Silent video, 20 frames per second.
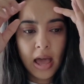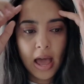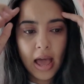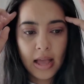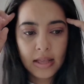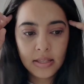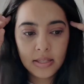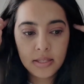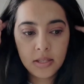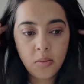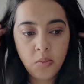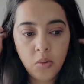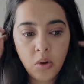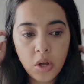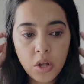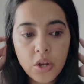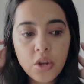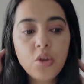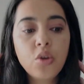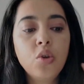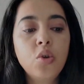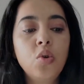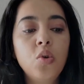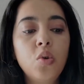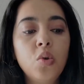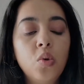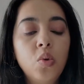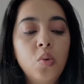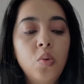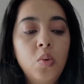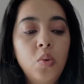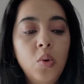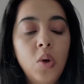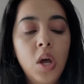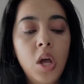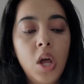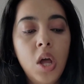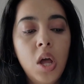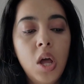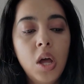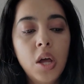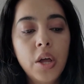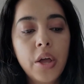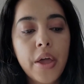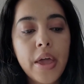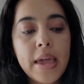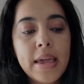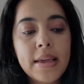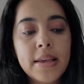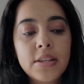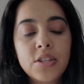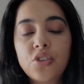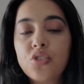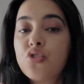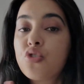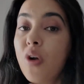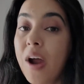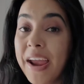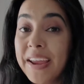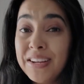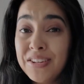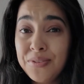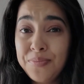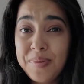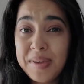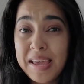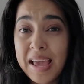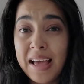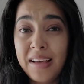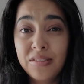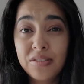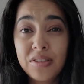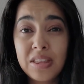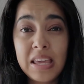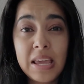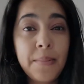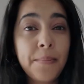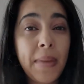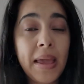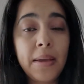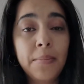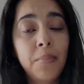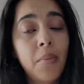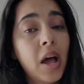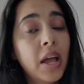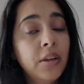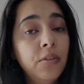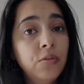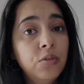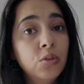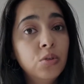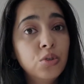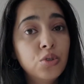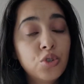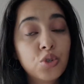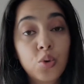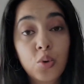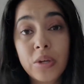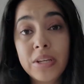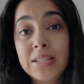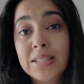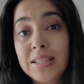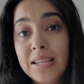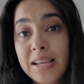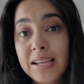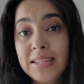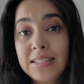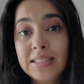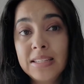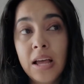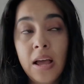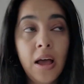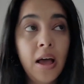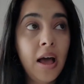and someone who is trying to be healthy, make mindful choices,